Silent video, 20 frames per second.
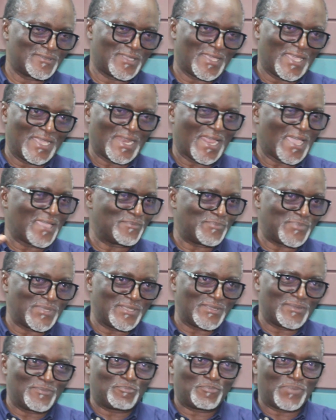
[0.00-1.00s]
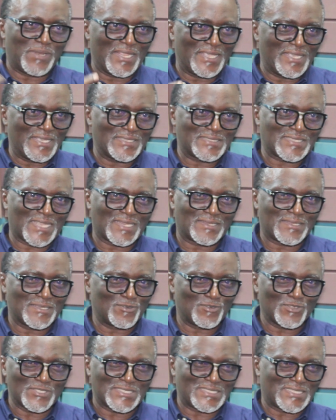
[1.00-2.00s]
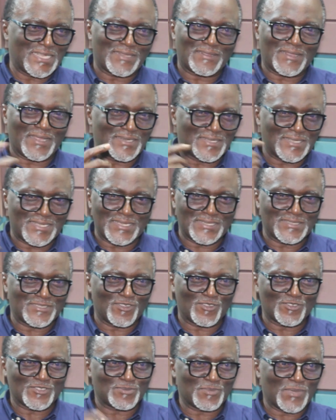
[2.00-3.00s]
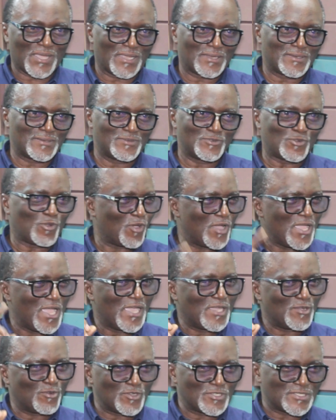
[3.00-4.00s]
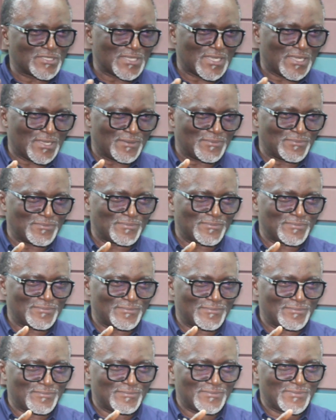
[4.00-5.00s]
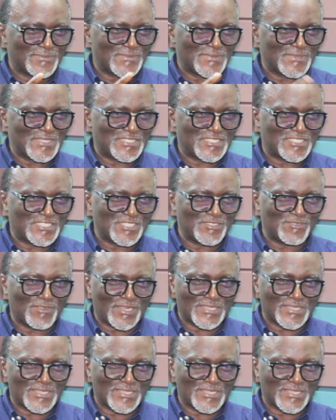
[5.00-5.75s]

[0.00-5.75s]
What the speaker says: NIB plays. I think it was Death and the King's Horseman. No, it was this Chino